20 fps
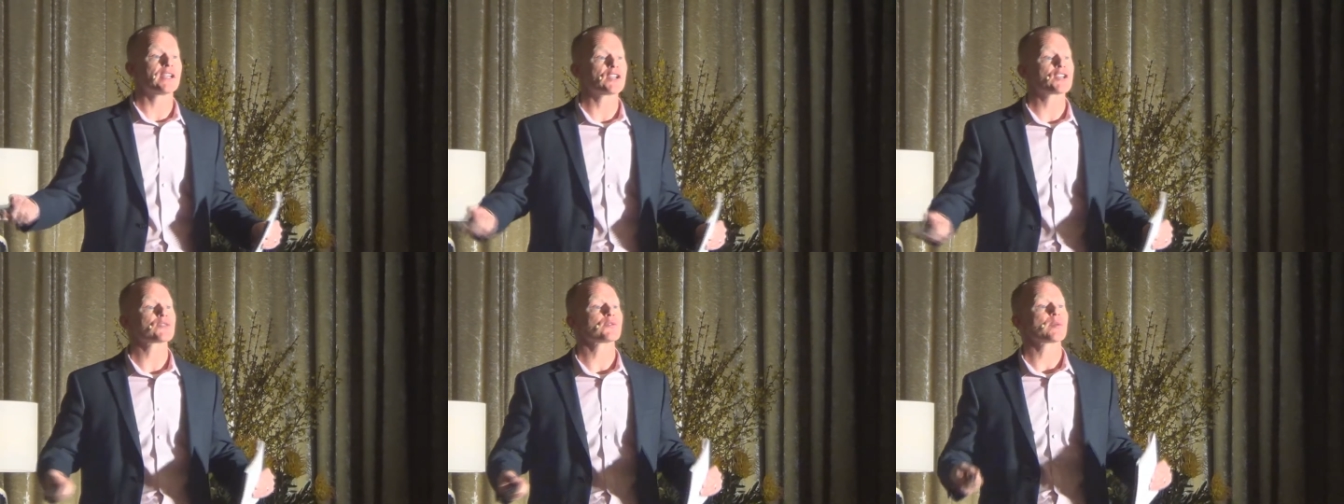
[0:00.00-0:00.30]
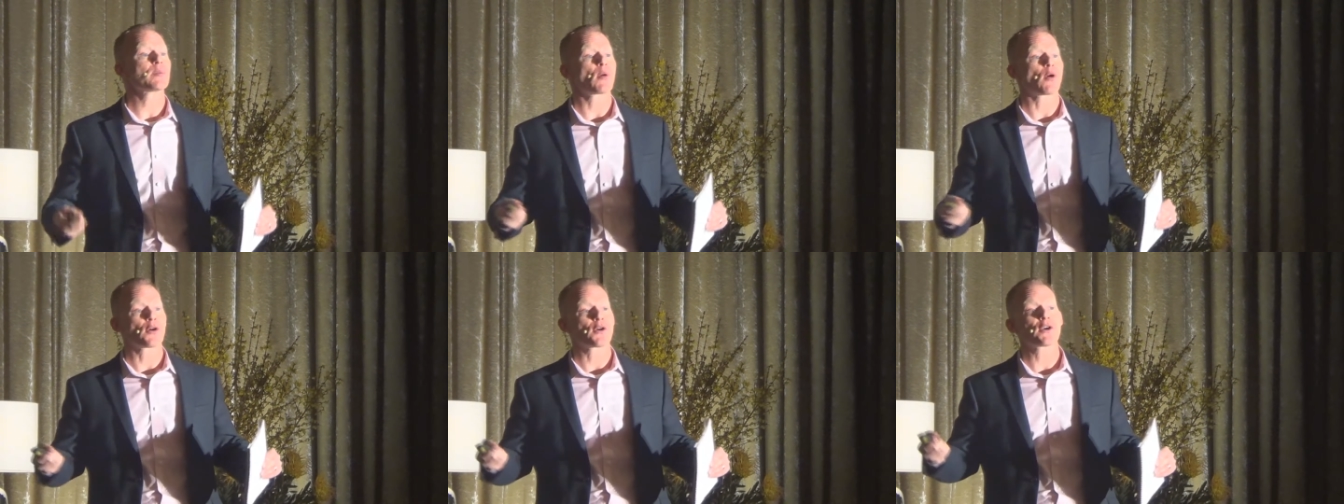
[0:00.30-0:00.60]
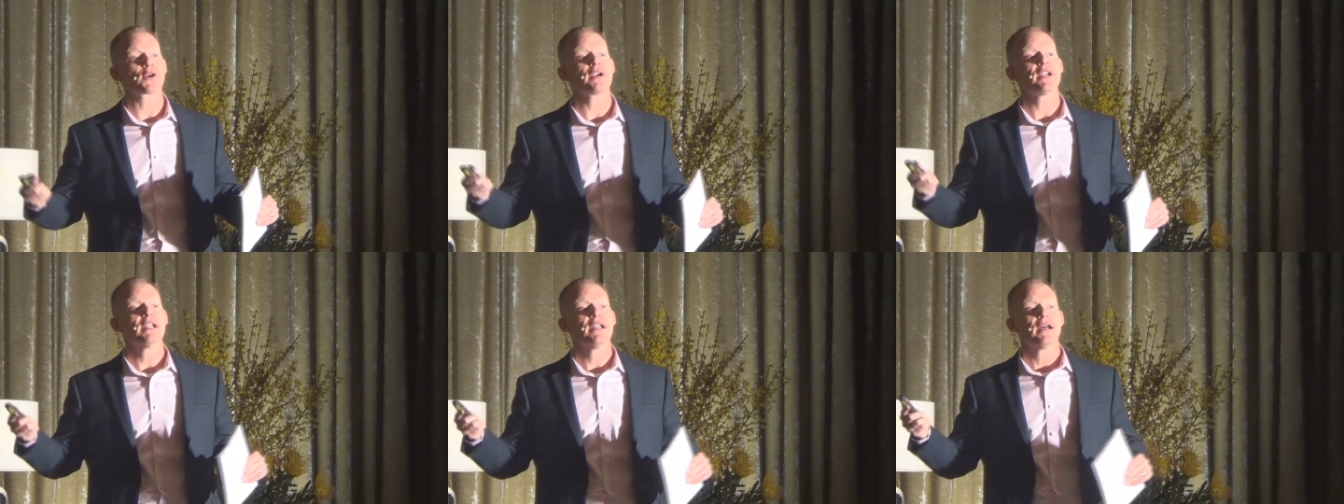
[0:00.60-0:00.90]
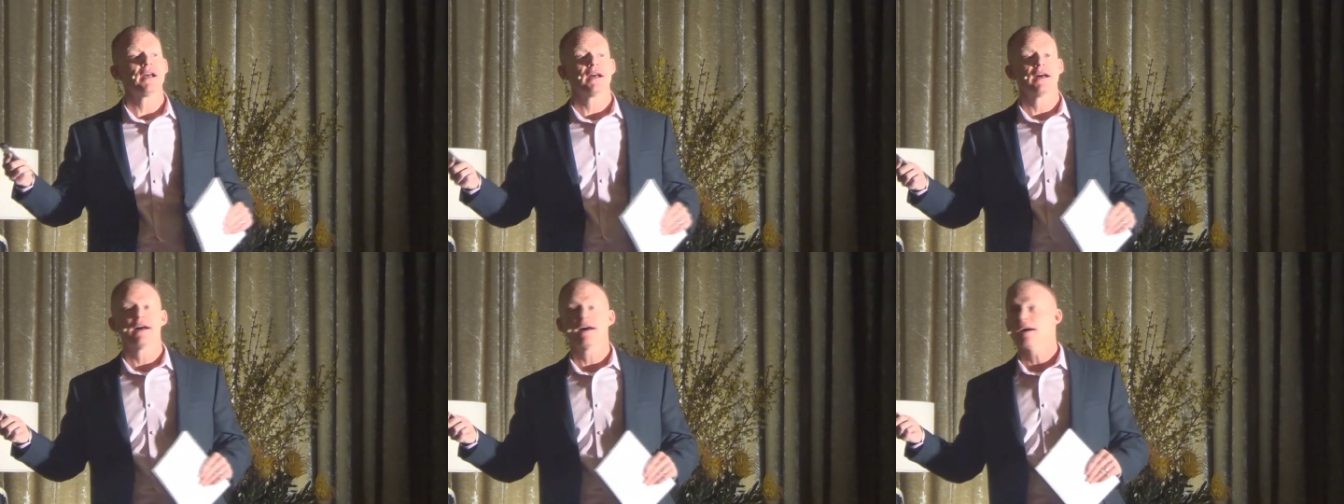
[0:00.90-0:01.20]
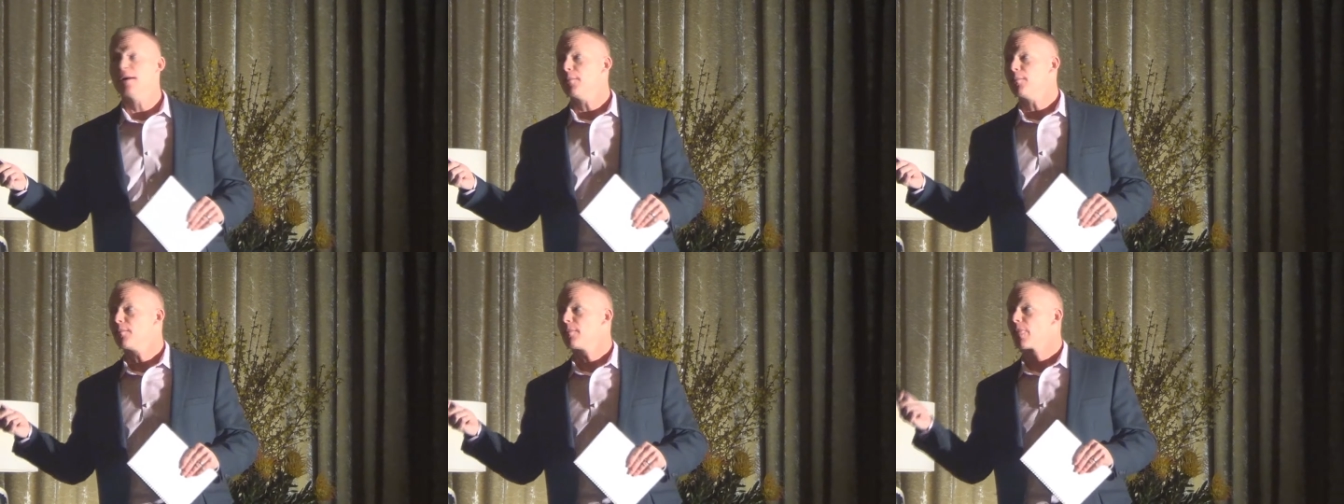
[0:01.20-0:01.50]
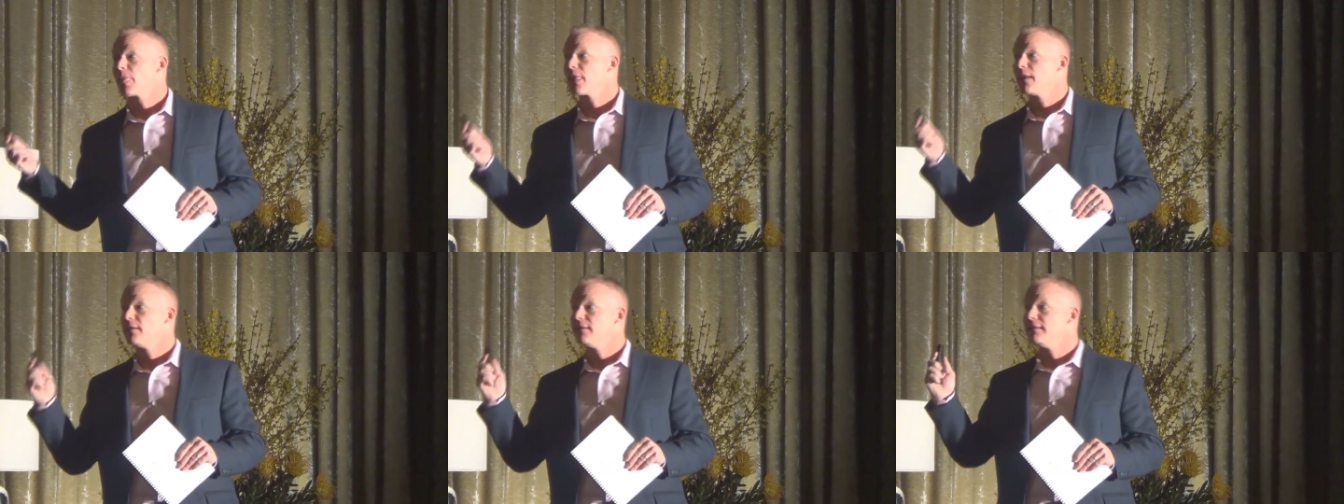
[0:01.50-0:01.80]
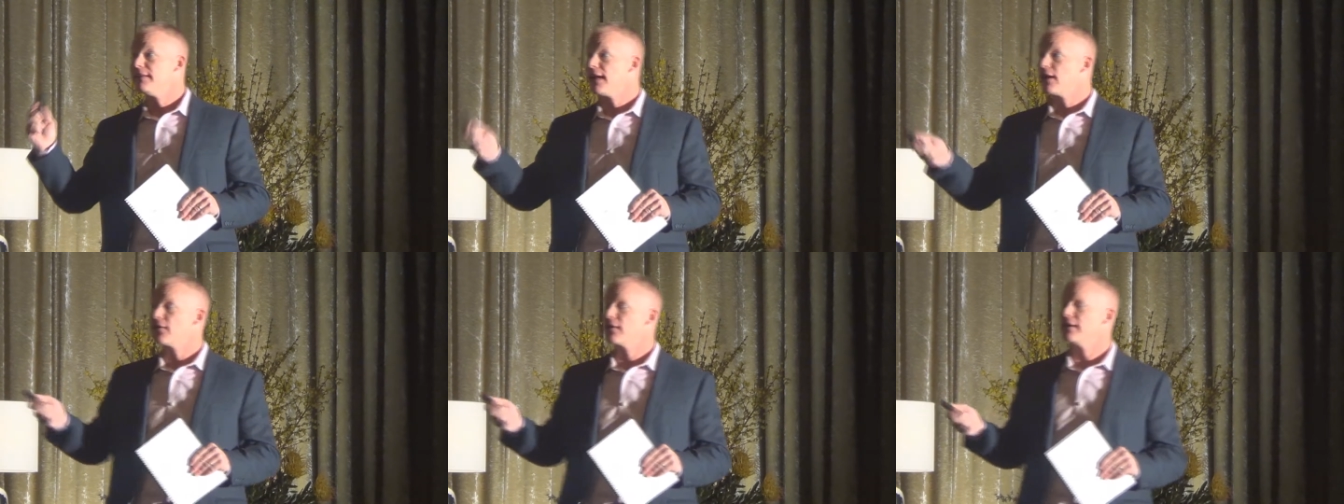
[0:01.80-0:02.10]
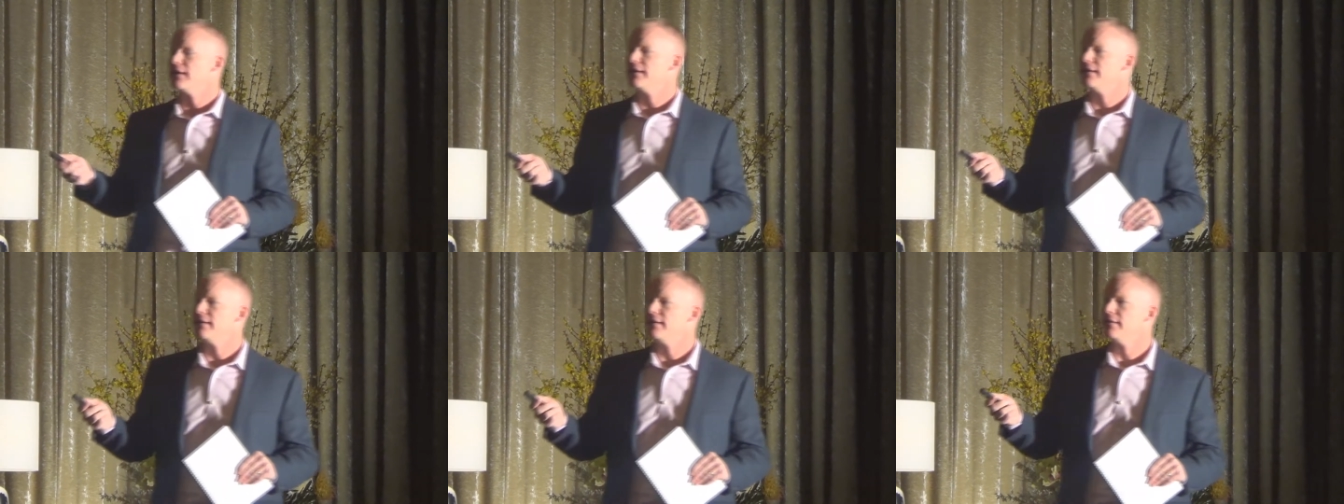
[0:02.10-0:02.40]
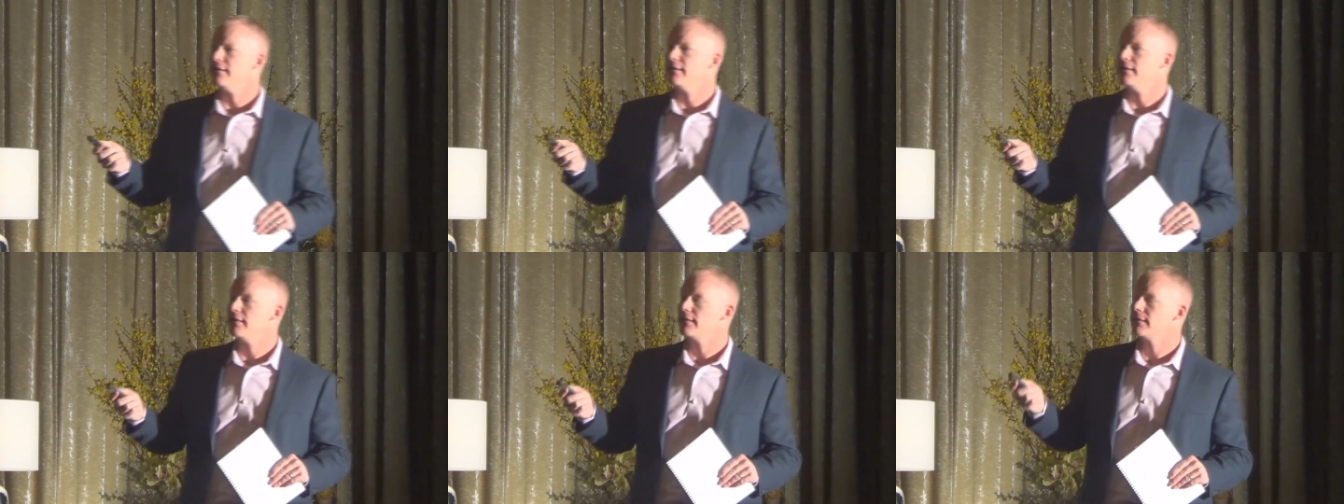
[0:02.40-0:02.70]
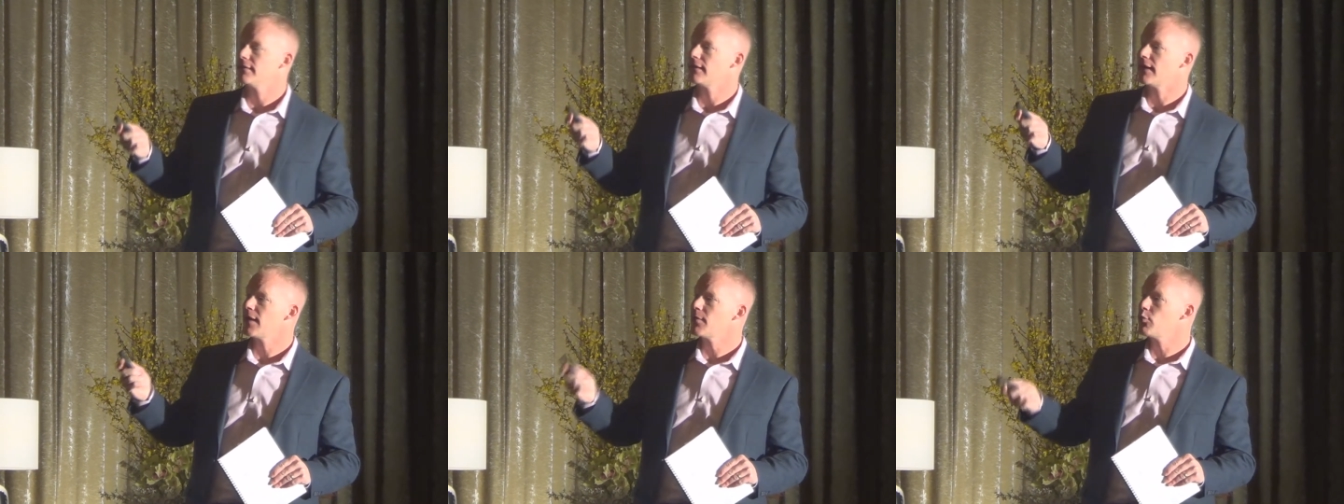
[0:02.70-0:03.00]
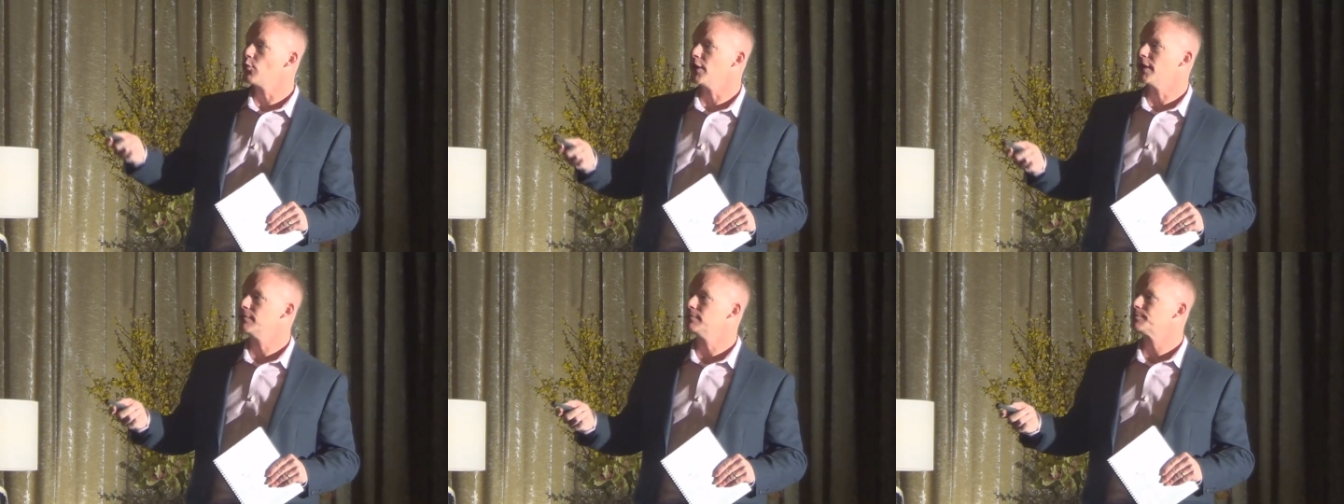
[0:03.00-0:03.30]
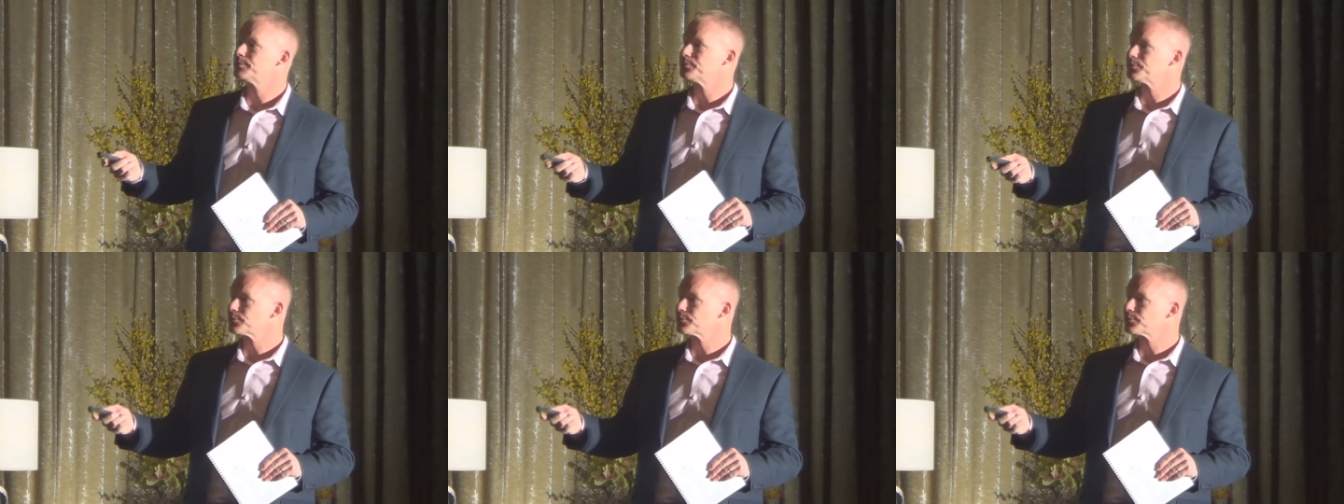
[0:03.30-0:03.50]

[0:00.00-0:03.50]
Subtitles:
industry partner down in High Point.